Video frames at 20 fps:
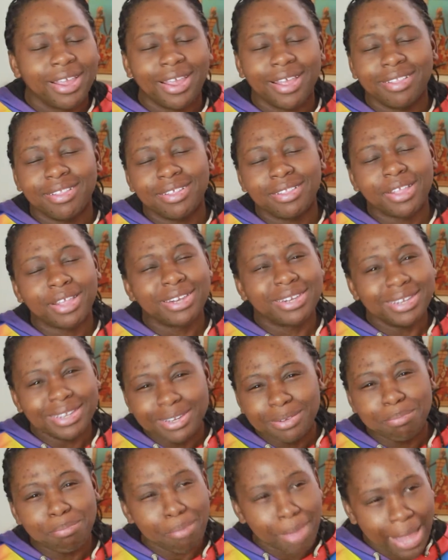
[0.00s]
and then they
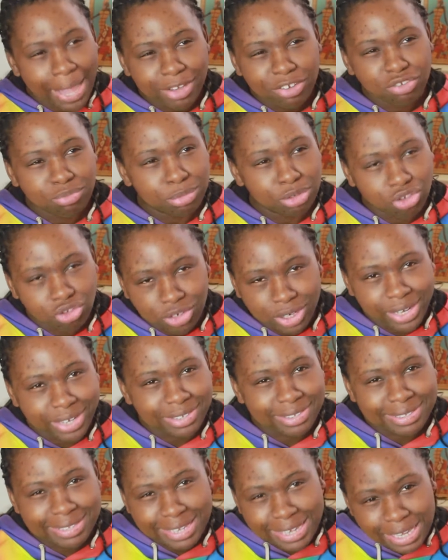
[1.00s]
didn't match my
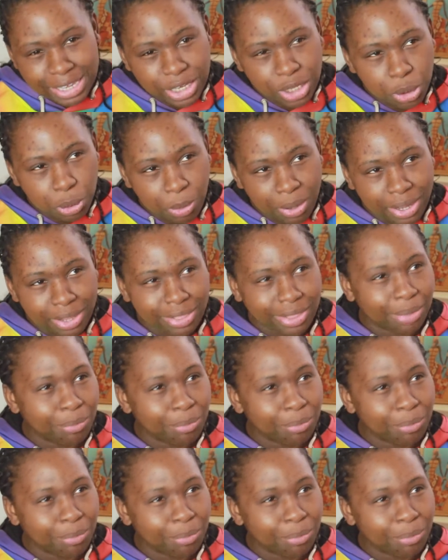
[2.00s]
dress anyway.